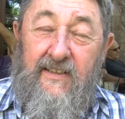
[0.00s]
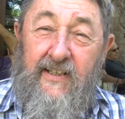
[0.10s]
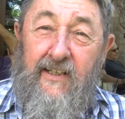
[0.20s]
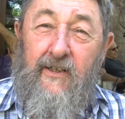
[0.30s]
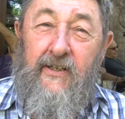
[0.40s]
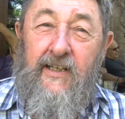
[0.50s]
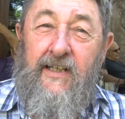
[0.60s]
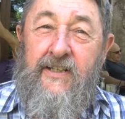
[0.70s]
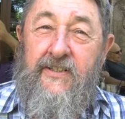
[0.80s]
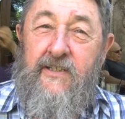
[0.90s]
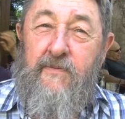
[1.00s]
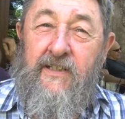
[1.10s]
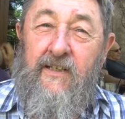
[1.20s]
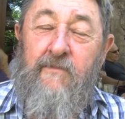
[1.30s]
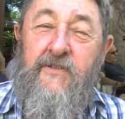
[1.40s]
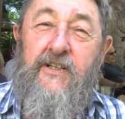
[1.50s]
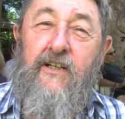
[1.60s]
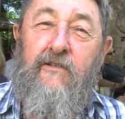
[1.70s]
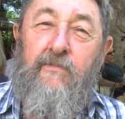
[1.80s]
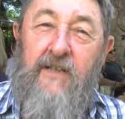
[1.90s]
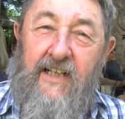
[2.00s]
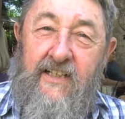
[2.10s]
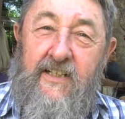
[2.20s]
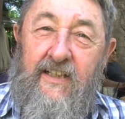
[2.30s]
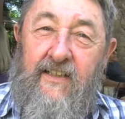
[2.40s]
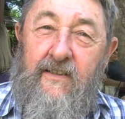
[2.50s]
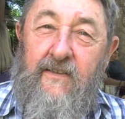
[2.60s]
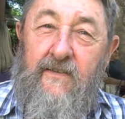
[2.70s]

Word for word: Nowadays it's become so petty.